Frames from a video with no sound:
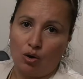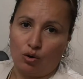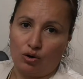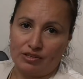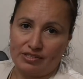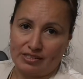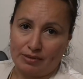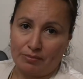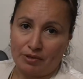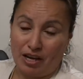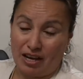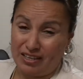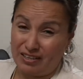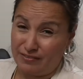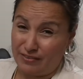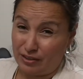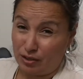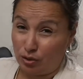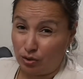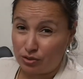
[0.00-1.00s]
or some kind
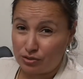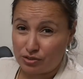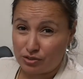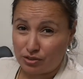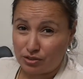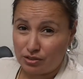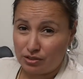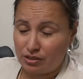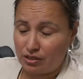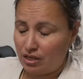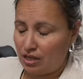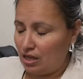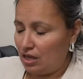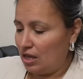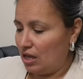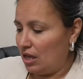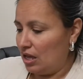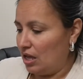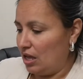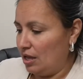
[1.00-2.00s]
of an ulcer.
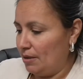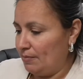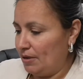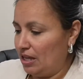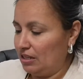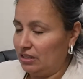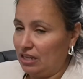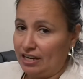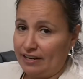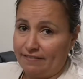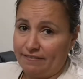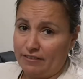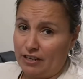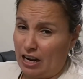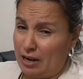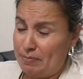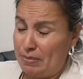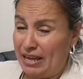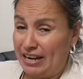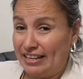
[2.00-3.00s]
A lot of
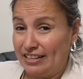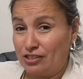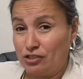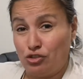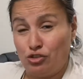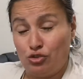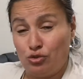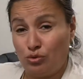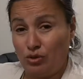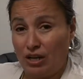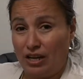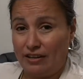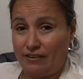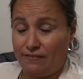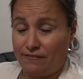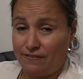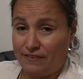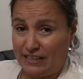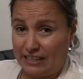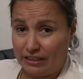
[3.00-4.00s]
diabetics do not
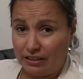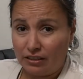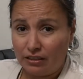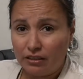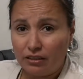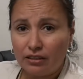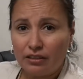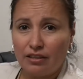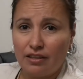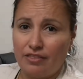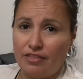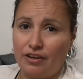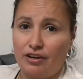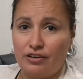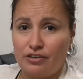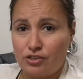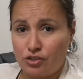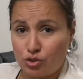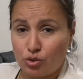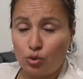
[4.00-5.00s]
feel
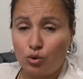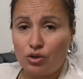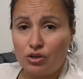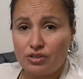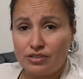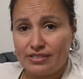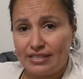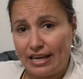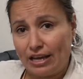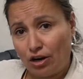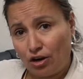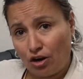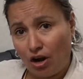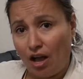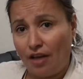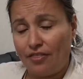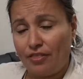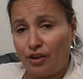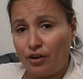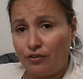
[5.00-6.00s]
their sores that
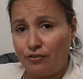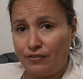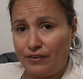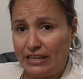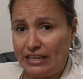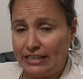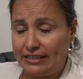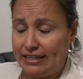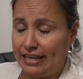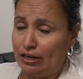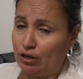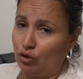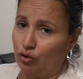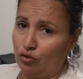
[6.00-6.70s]
are on their feet. They